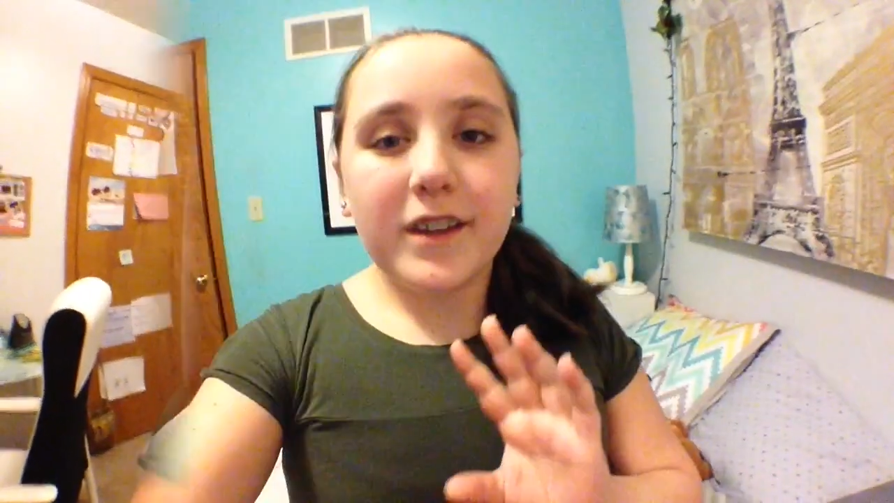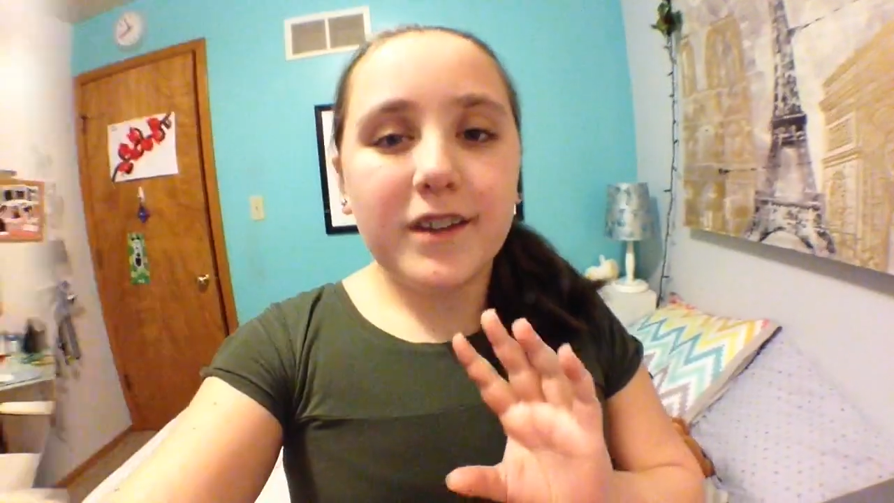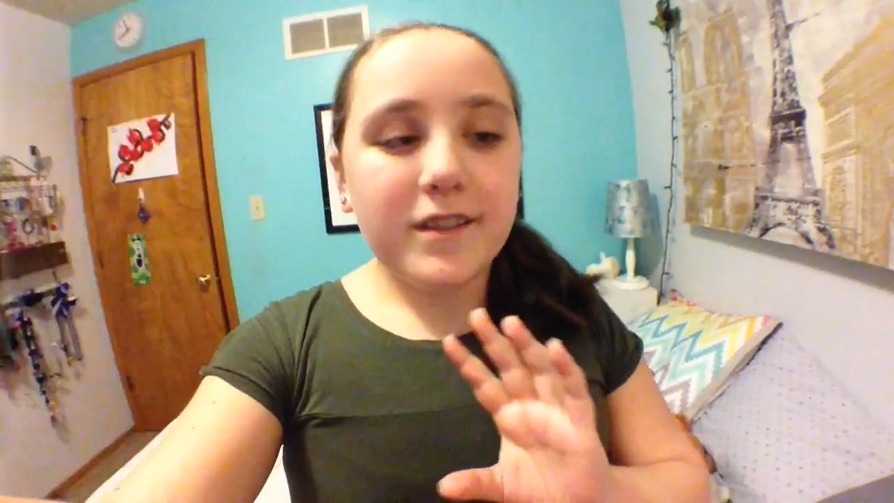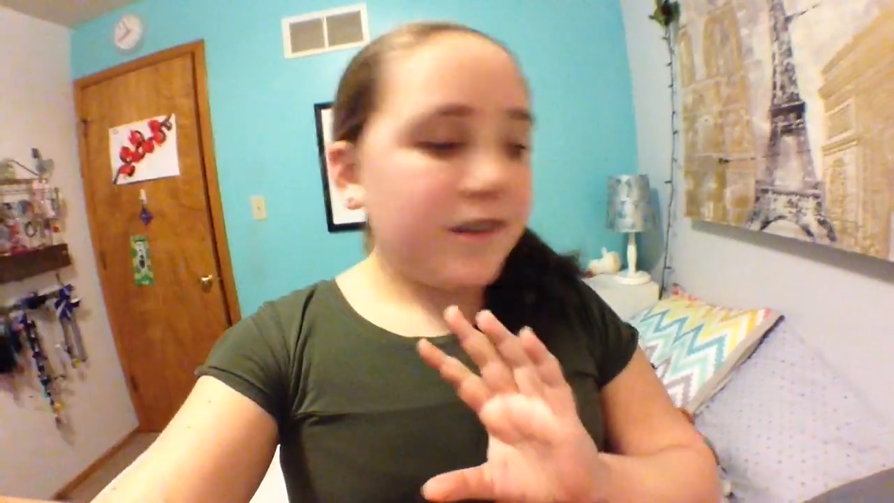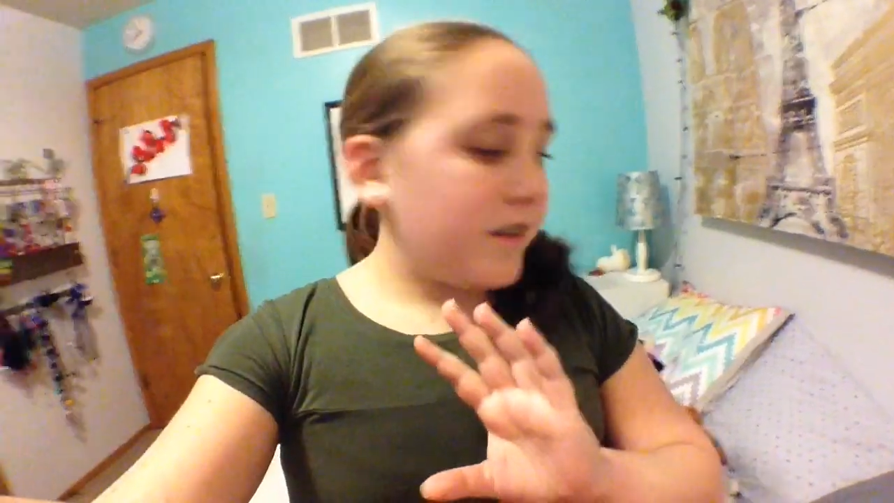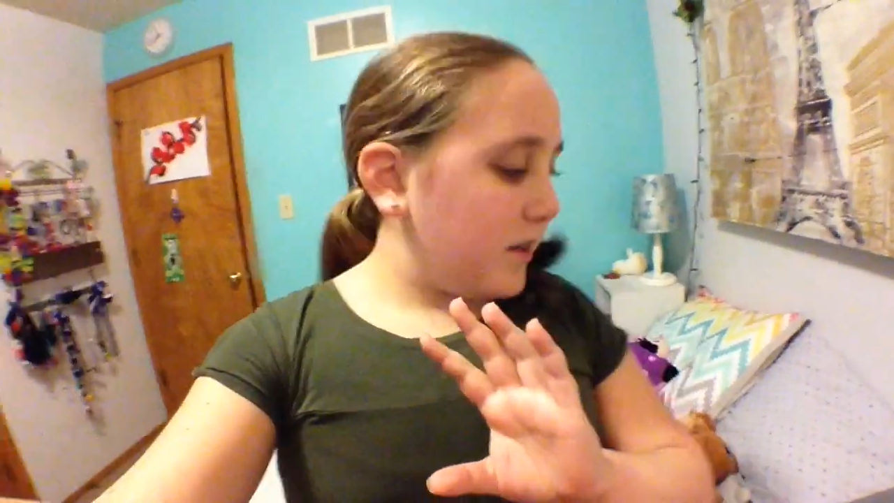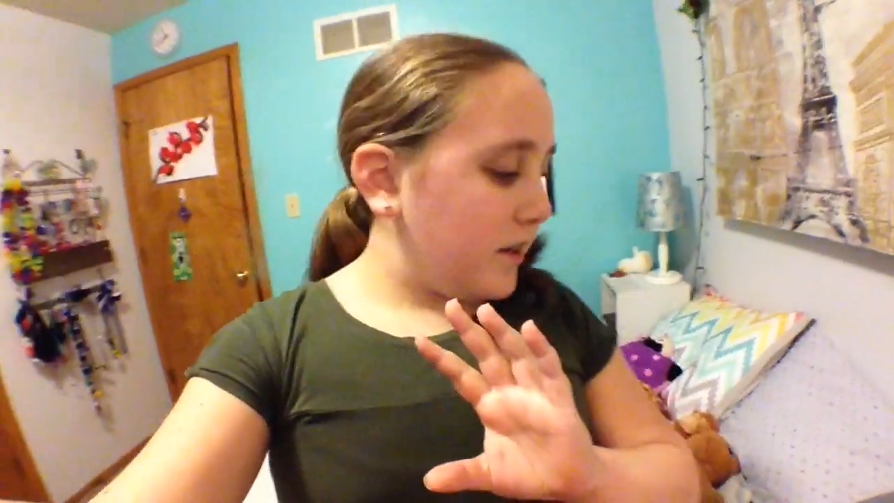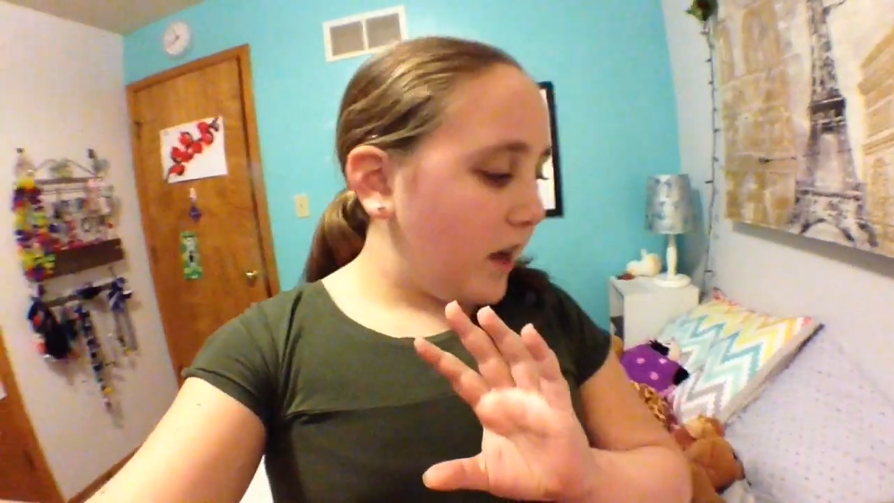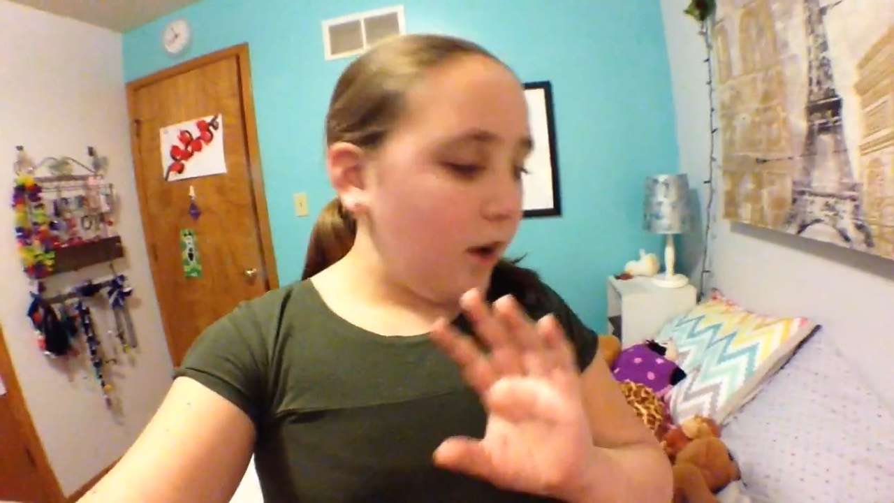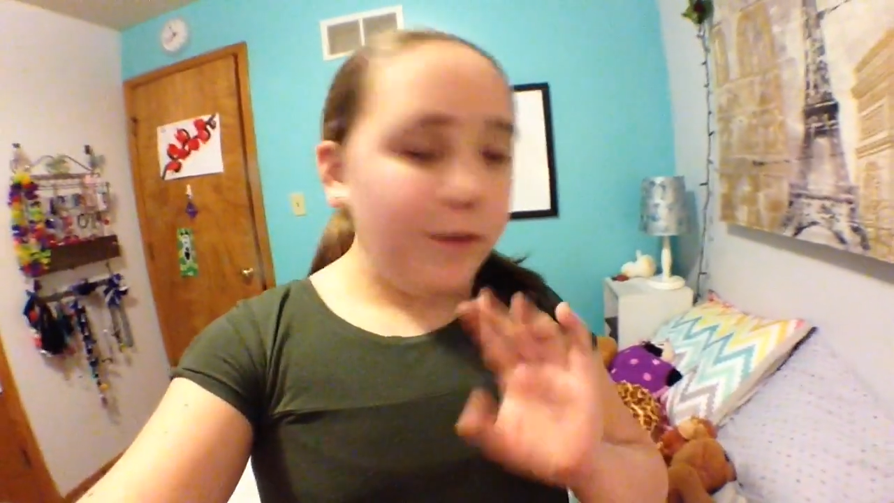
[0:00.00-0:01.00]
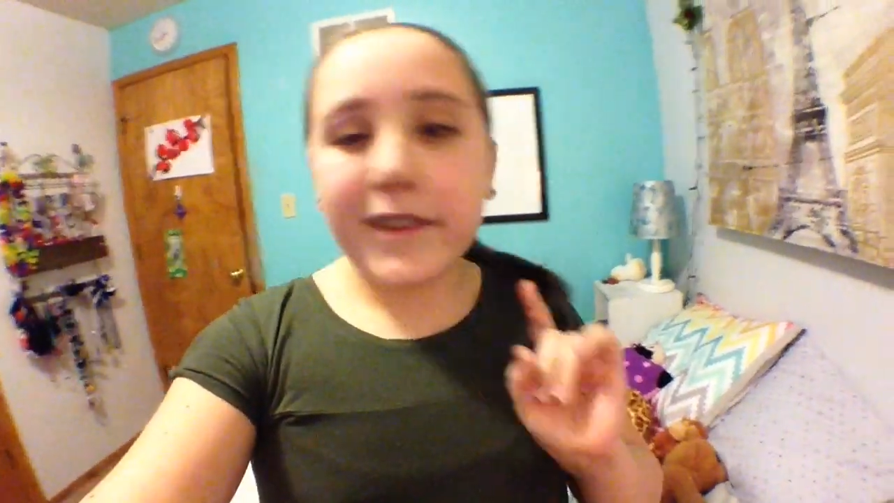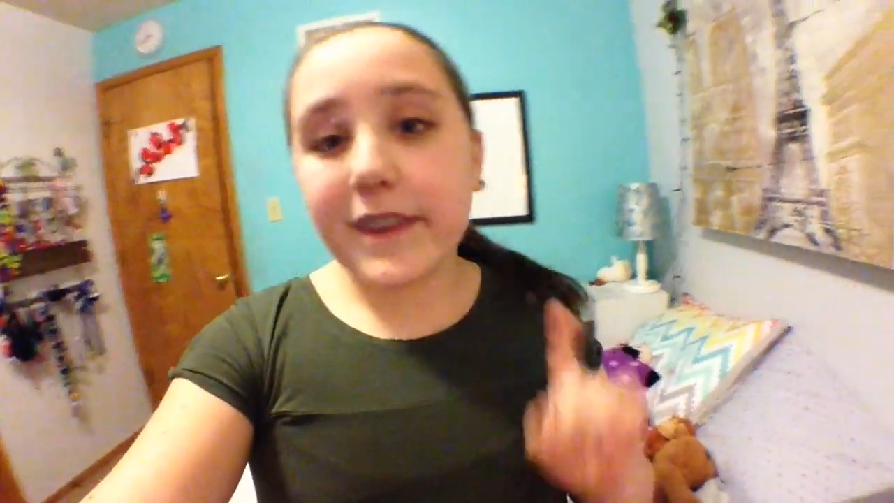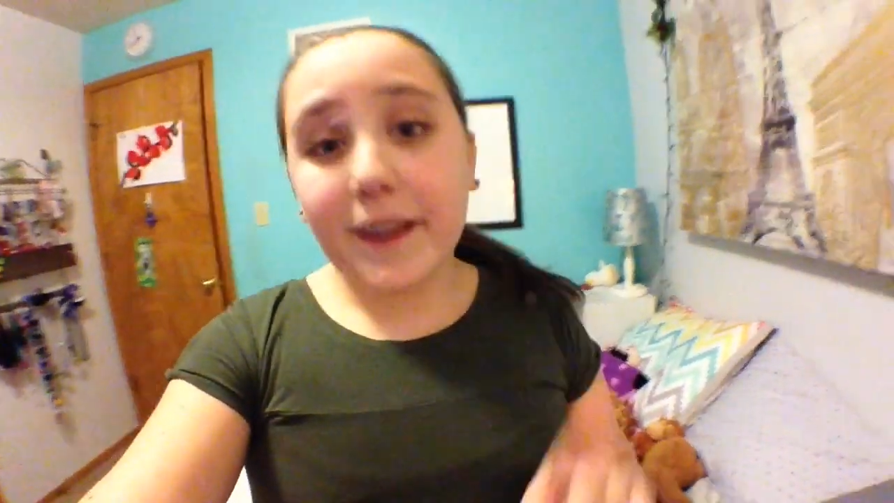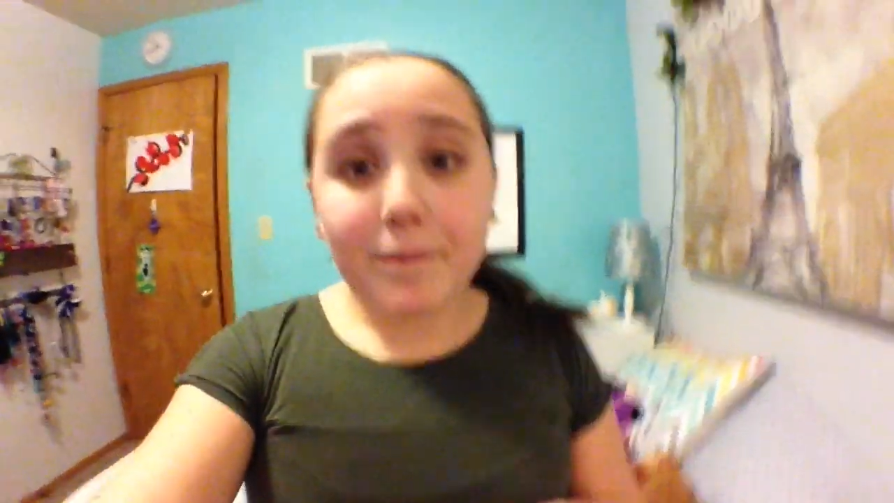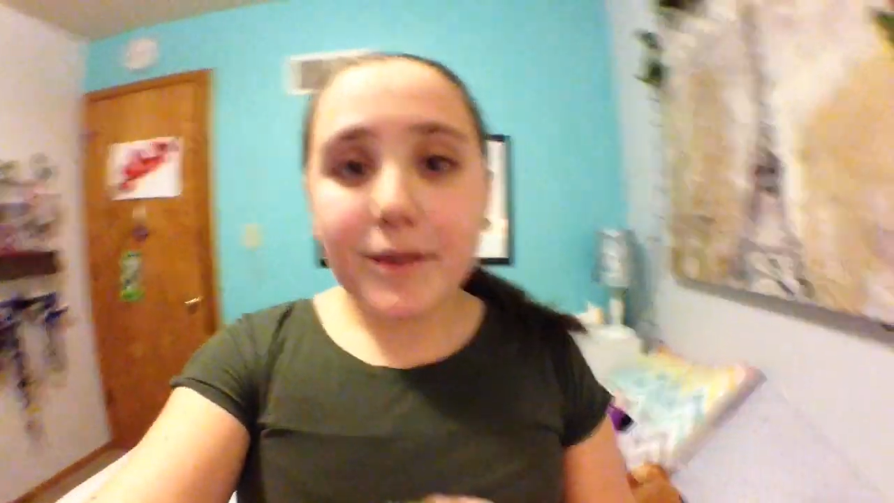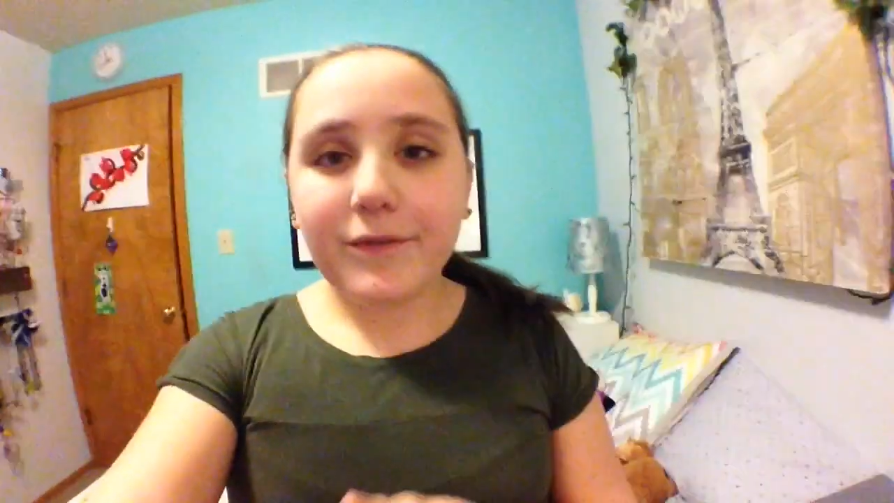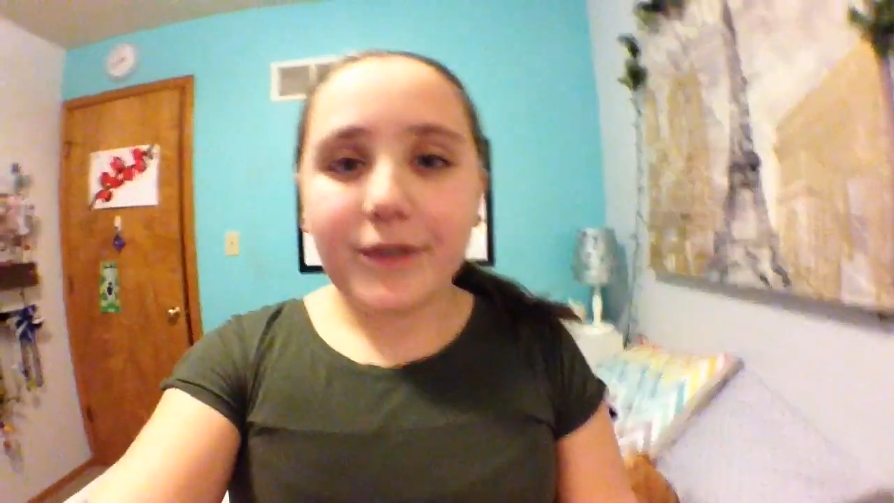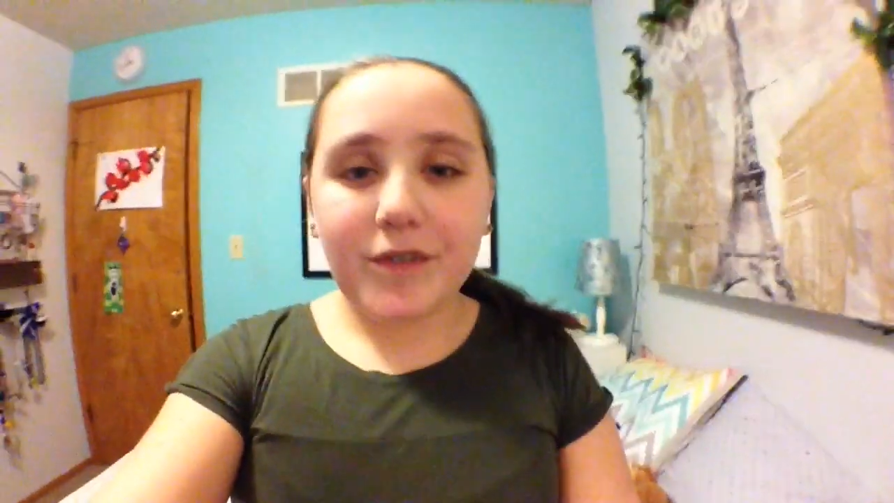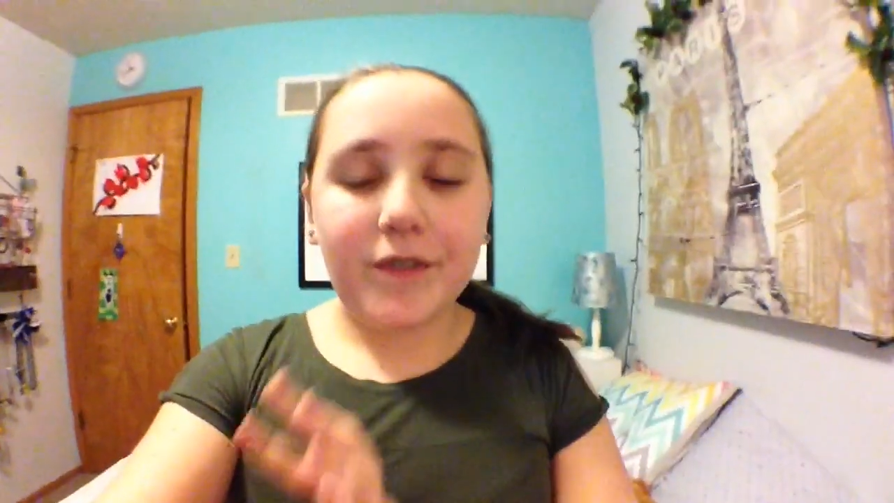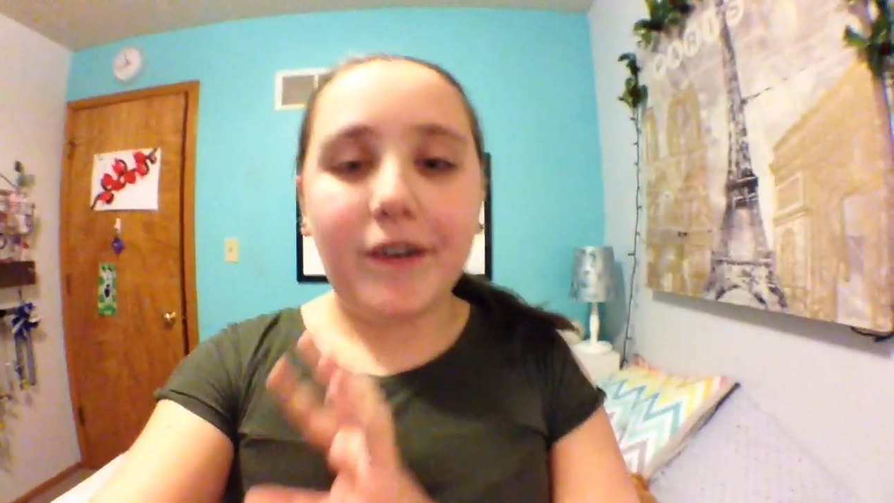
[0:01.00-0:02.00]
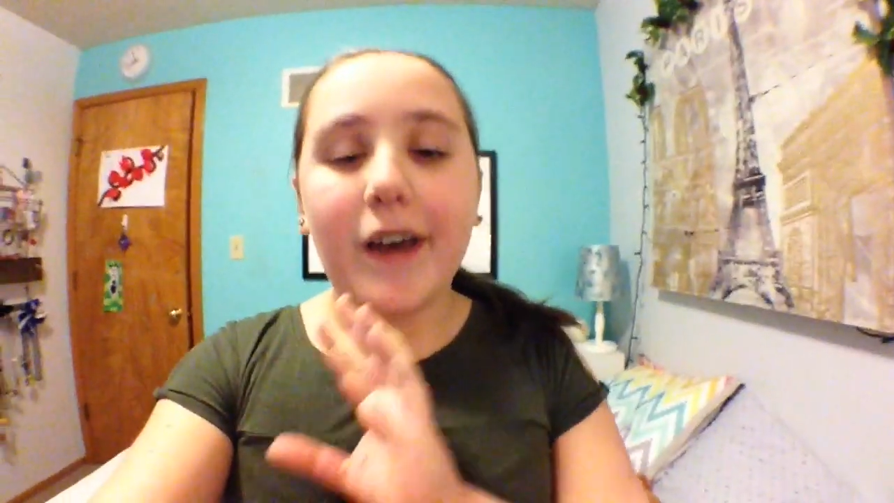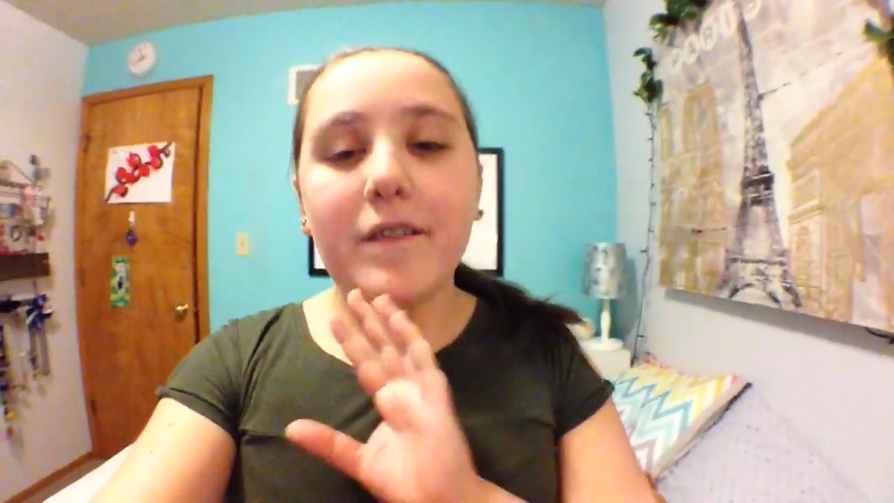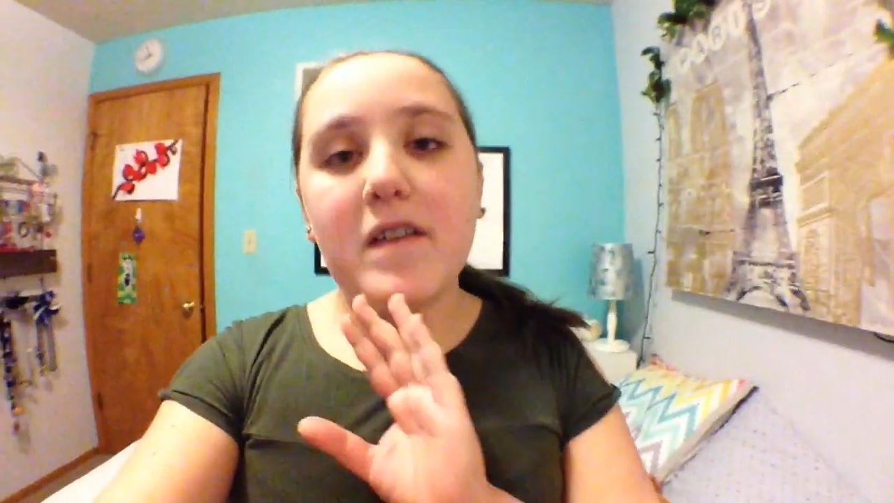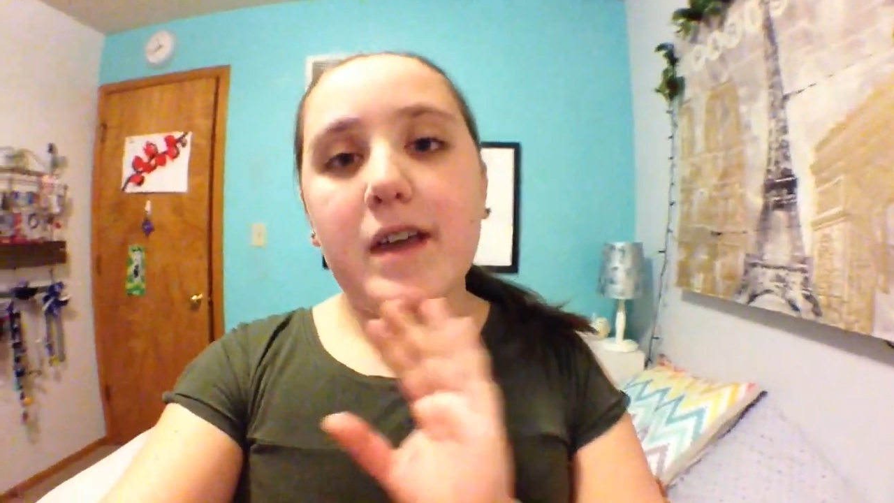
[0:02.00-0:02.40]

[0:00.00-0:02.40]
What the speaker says: It is now 7:55,